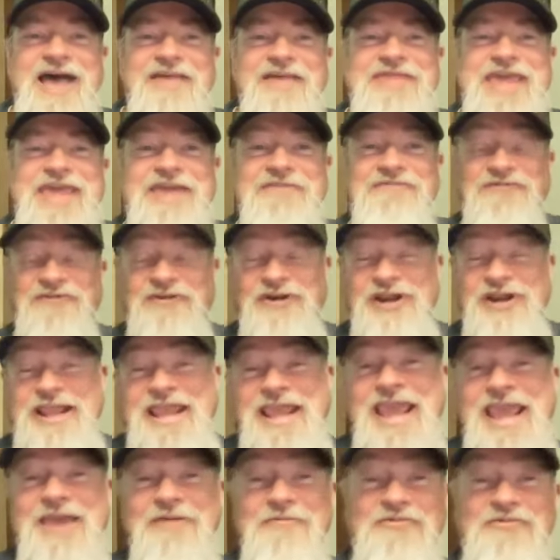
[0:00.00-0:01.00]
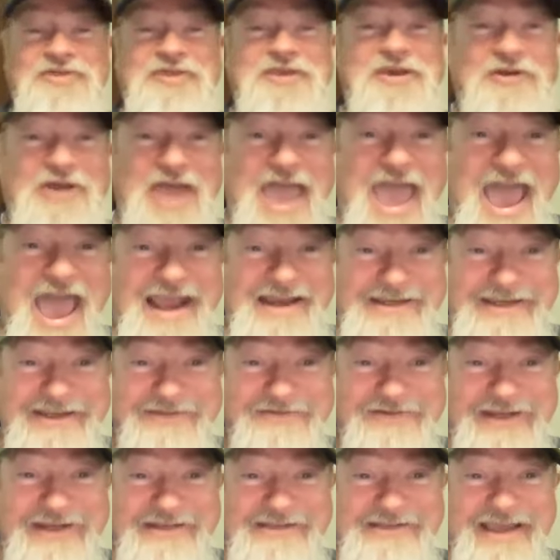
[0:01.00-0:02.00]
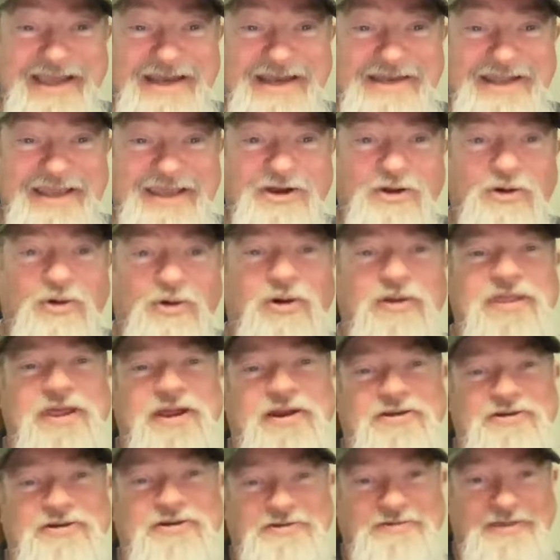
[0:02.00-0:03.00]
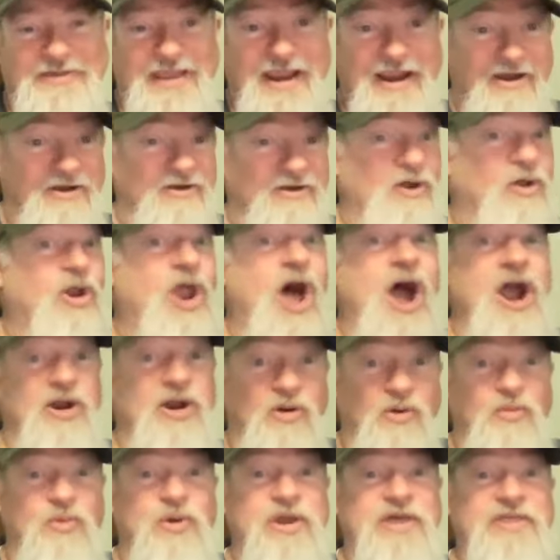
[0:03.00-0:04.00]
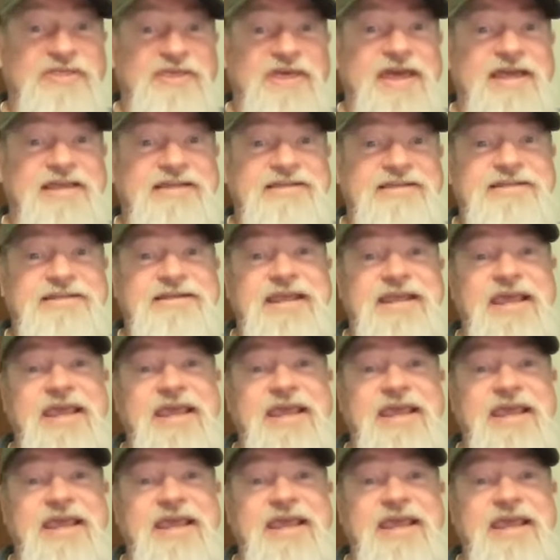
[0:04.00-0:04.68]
they forget the activities they did, or they are no longer with us.